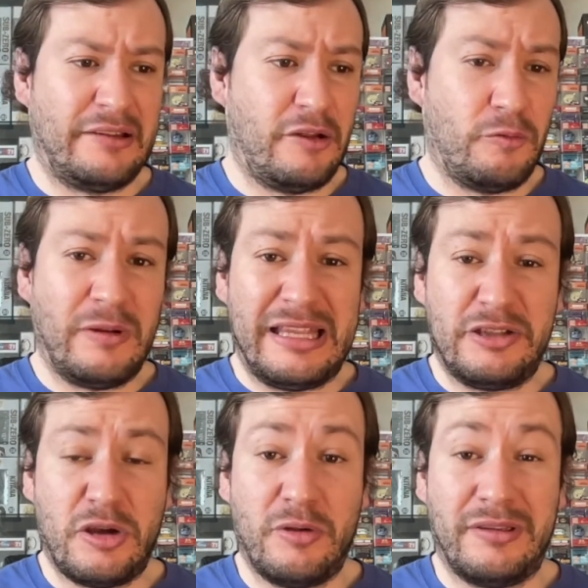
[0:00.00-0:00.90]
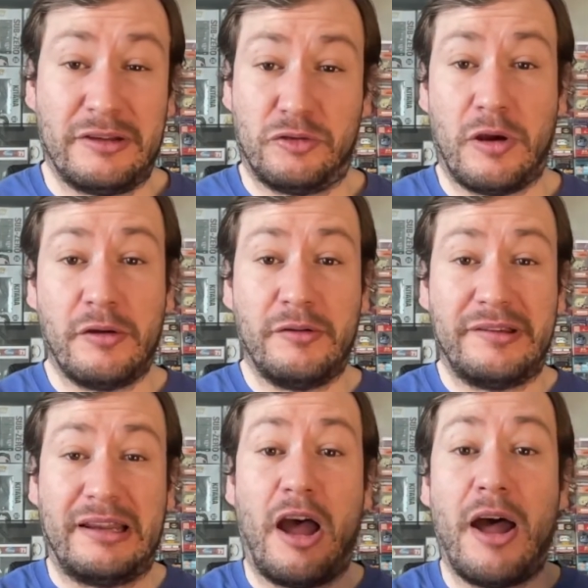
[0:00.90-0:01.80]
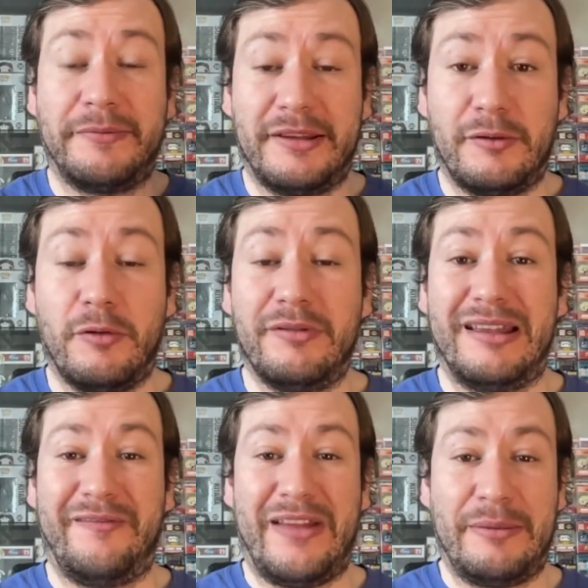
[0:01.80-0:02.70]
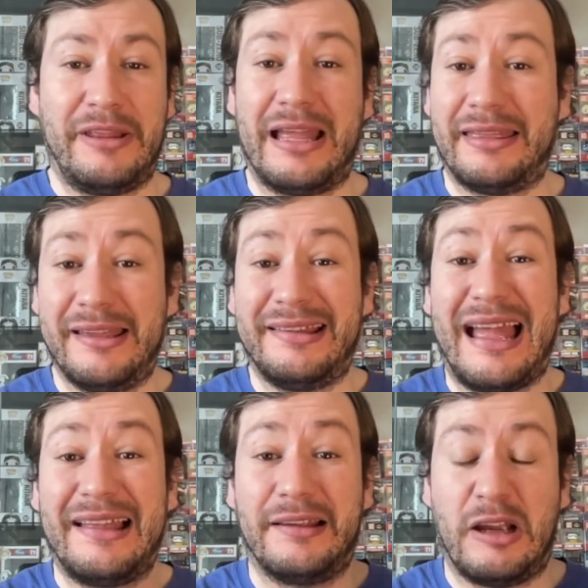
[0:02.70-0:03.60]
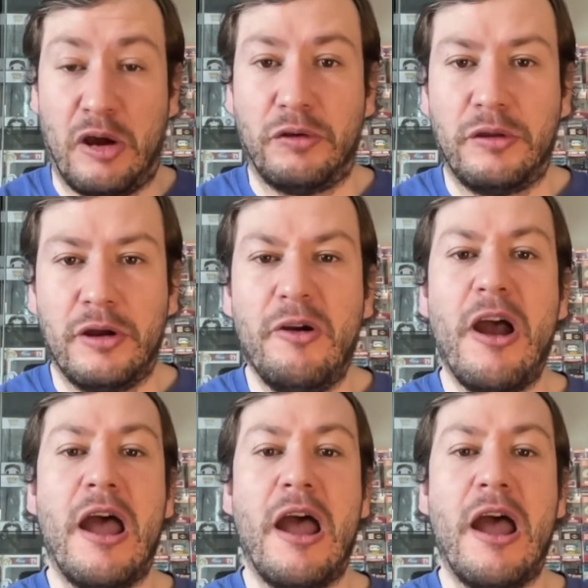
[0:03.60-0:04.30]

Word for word: So it really showed the struggles and obstacles a family like this has to go through,